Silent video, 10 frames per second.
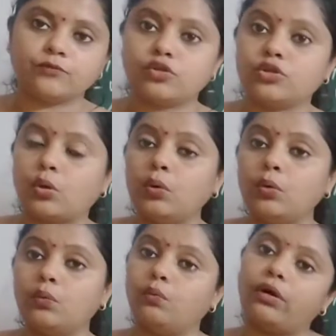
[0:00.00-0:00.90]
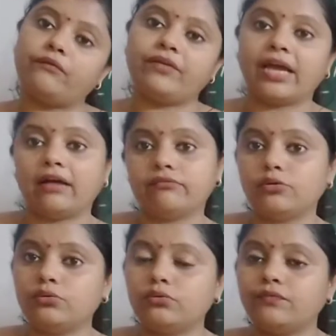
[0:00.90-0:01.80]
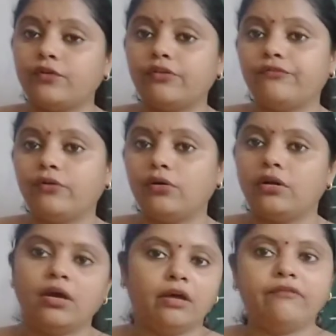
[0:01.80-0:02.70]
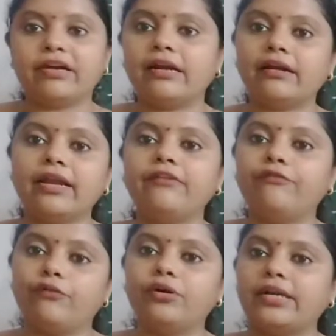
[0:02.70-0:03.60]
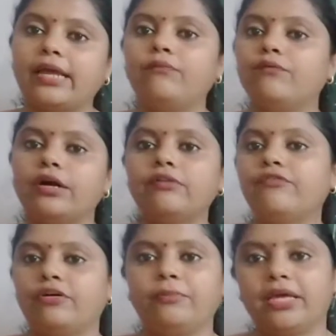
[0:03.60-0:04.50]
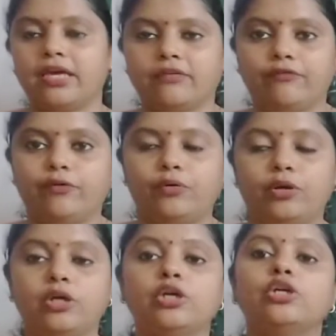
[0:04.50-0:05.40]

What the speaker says: So what we have to do for 4? We can't write 4 times 1 for making 4.